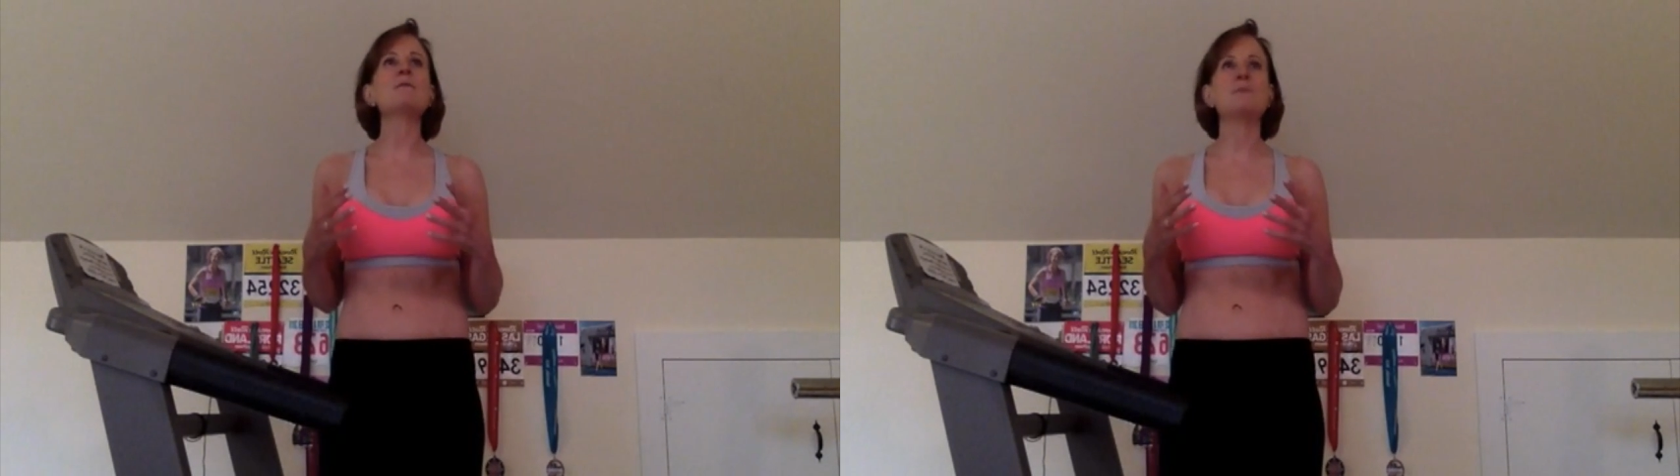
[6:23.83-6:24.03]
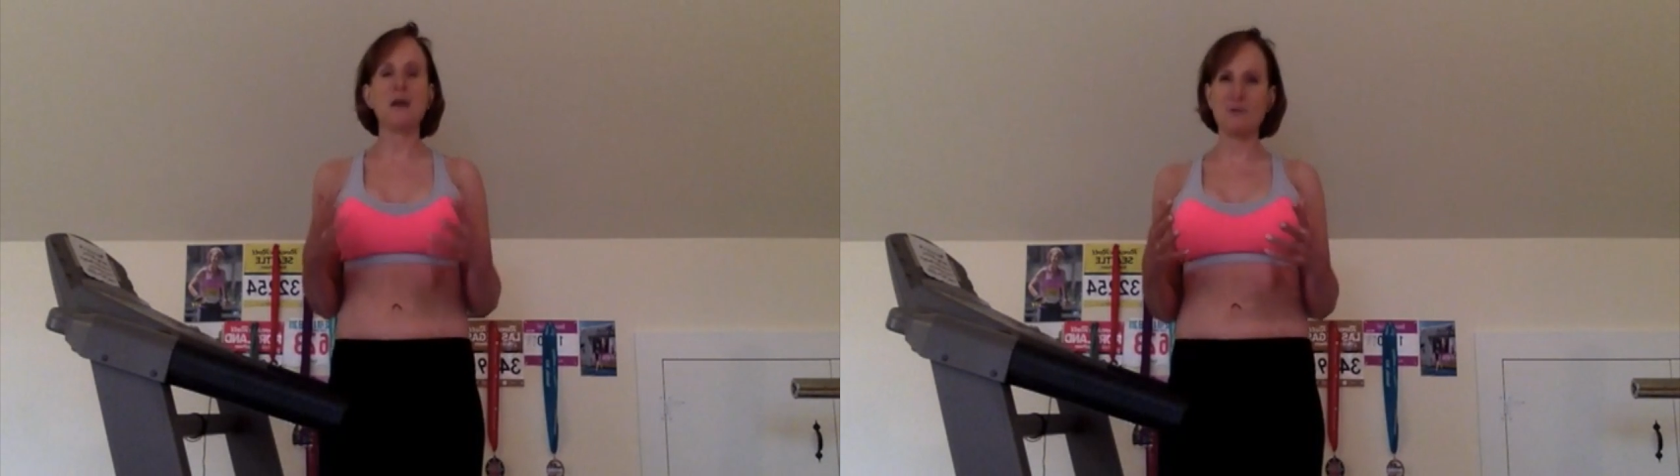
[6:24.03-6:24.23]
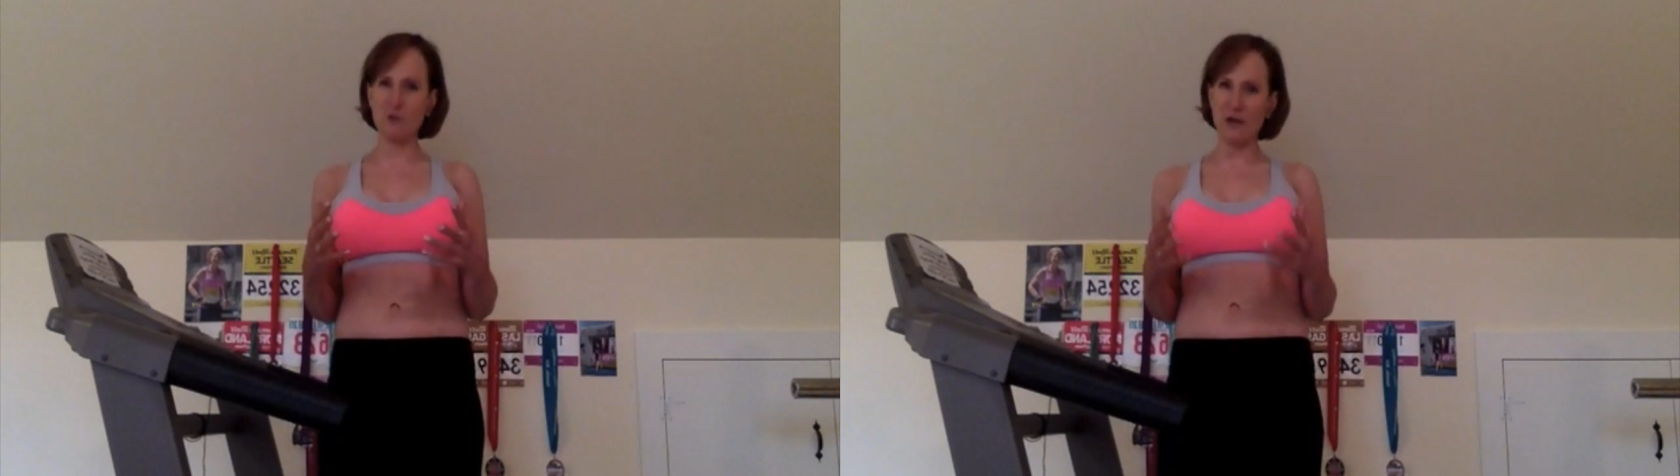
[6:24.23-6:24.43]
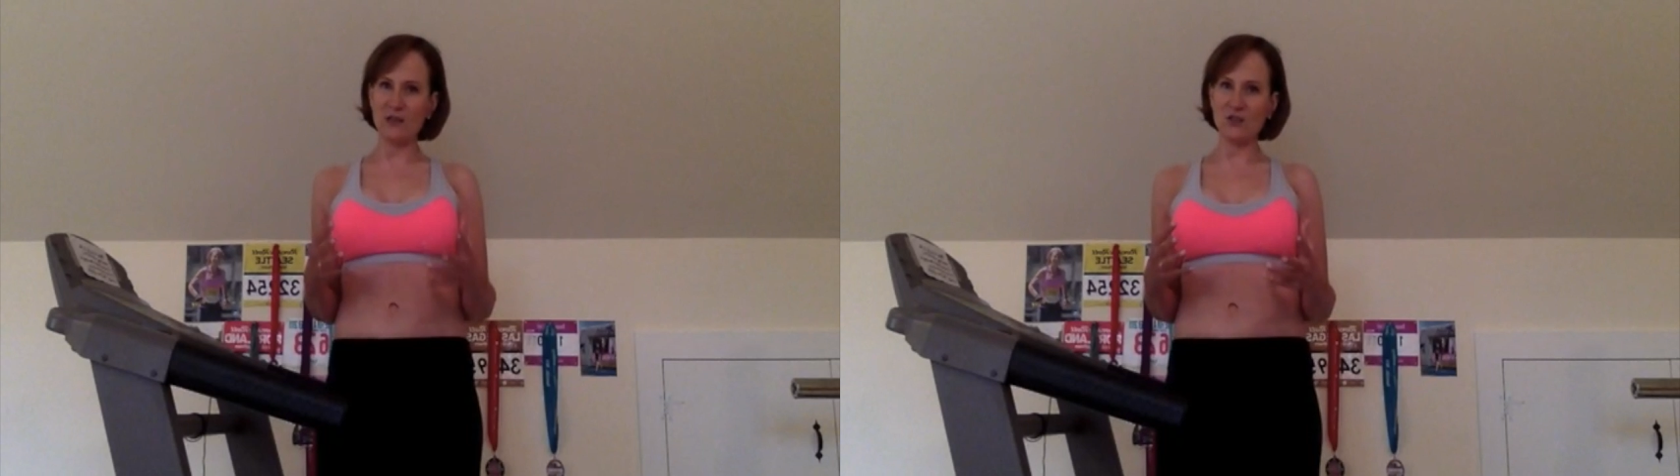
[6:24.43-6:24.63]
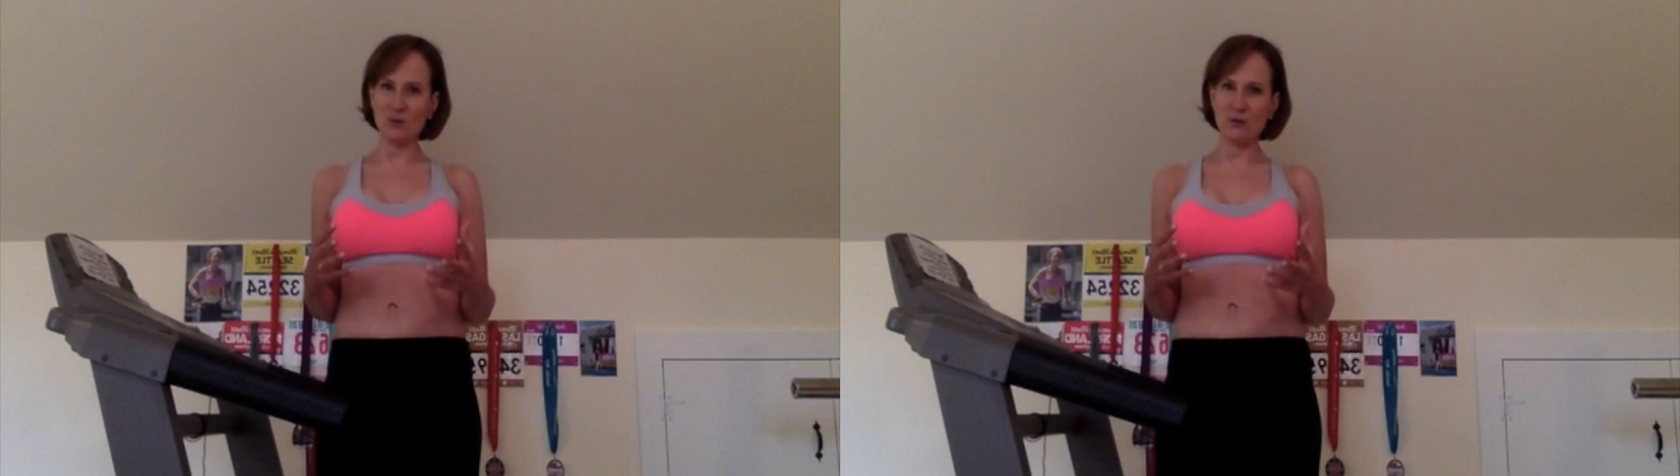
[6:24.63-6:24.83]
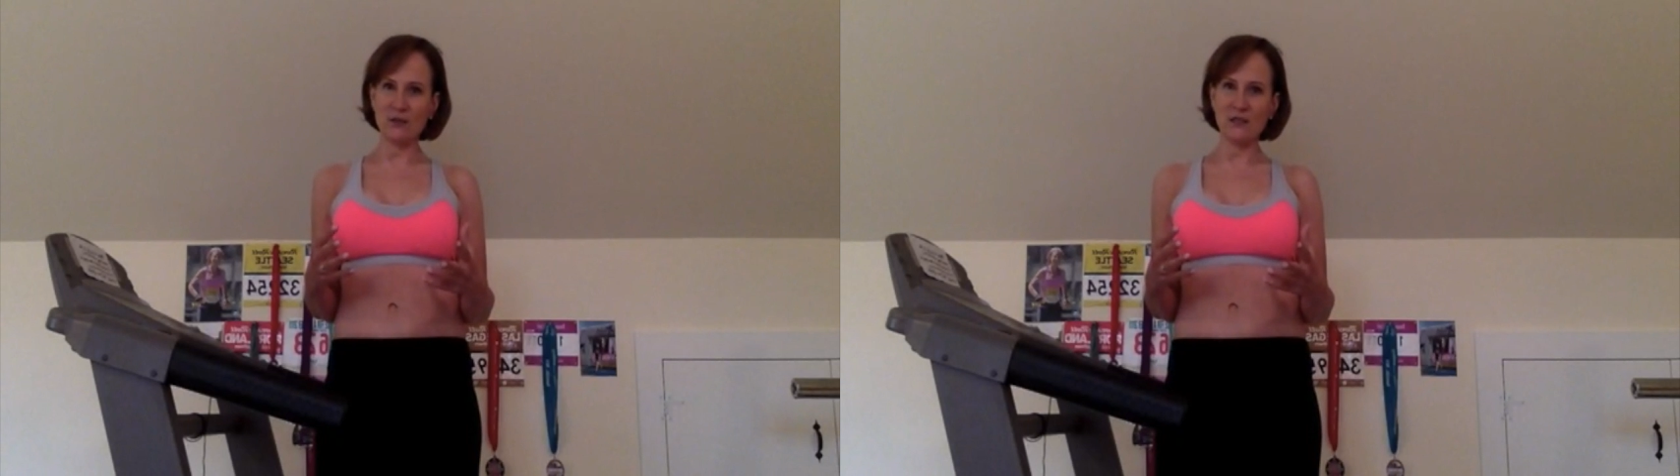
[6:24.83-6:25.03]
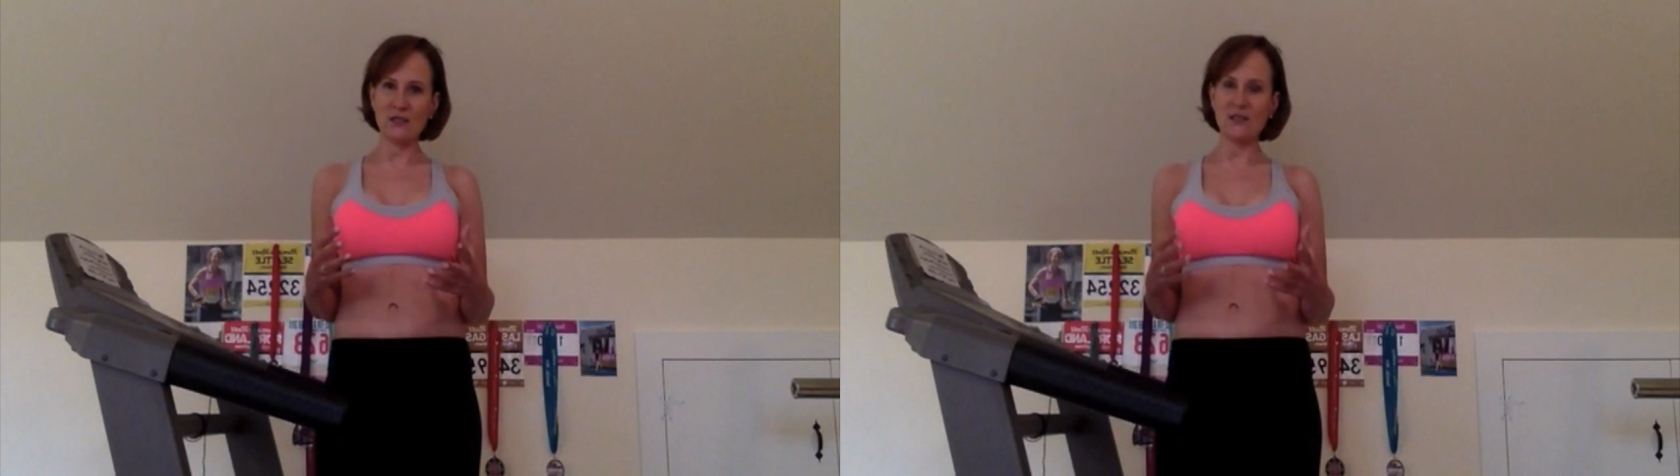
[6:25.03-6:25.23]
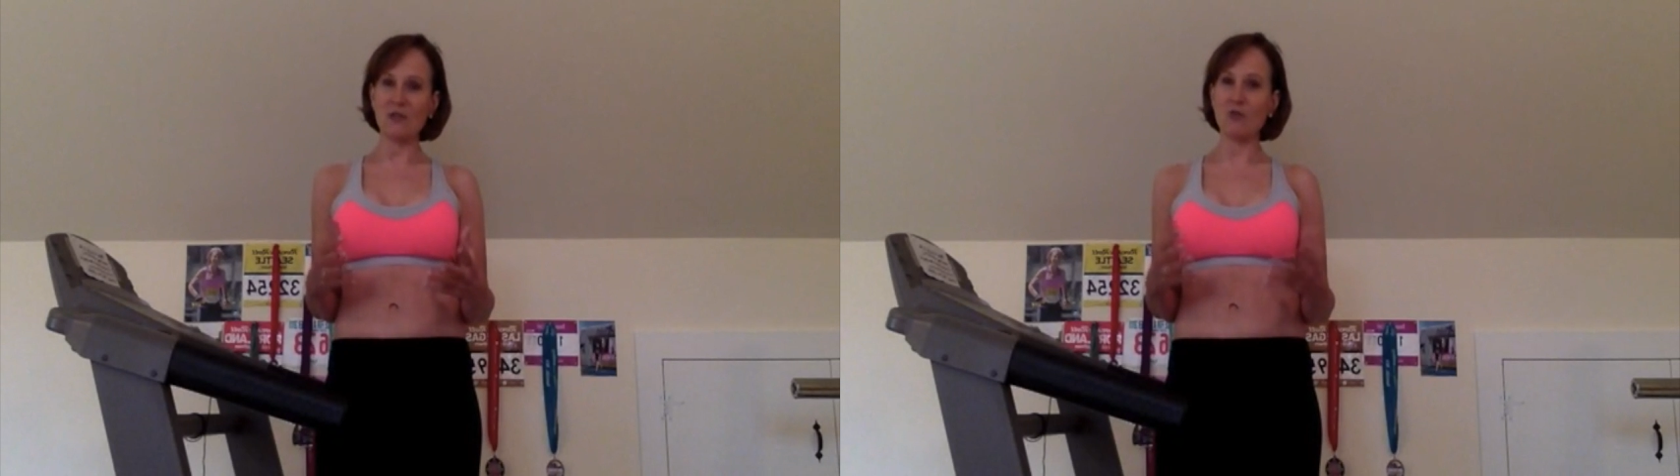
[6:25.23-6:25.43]
better at doing
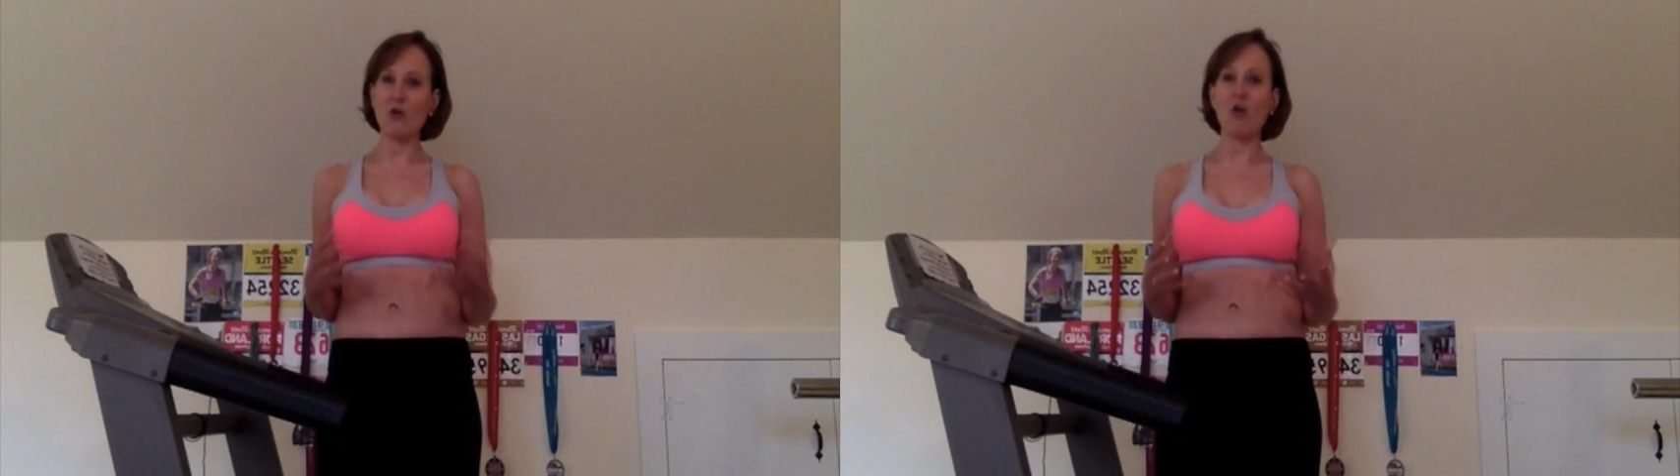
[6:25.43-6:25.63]
things that are